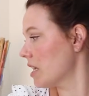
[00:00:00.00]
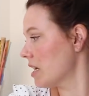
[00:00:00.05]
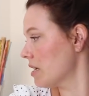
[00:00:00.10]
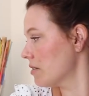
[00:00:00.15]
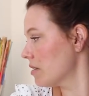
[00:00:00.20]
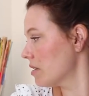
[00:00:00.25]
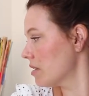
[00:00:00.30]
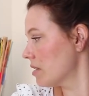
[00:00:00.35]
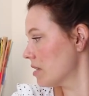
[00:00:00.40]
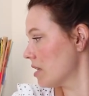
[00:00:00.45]

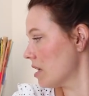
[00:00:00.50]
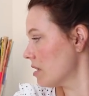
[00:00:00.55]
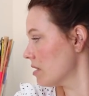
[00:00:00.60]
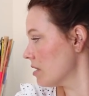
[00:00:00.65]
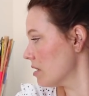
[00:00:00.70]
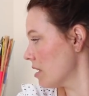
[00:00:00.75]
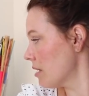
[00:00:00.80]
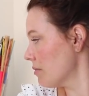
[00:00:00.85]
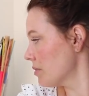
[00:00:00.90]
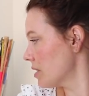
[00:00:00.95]
that
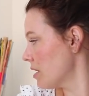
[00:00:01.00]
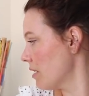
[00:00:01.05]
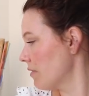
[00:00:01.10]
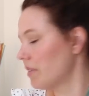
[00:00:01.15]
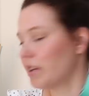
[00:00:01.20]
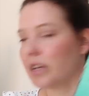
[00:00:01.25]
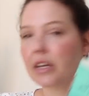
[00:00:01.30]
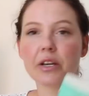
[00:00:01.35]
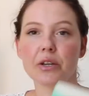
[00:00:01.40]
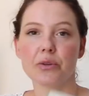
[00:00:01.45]
was
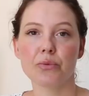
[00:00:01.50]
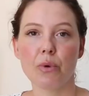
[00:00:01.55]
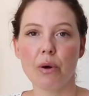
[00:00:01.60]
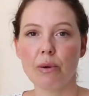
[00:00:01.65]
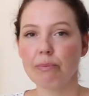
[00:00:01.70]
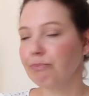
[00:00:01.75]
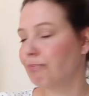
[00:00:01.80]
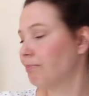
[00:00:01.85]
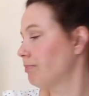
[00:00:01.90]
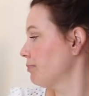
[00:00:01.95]
definitely a good
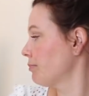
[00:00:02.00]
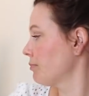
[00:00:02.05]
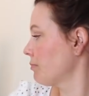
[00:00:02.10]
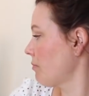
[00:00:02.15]
one.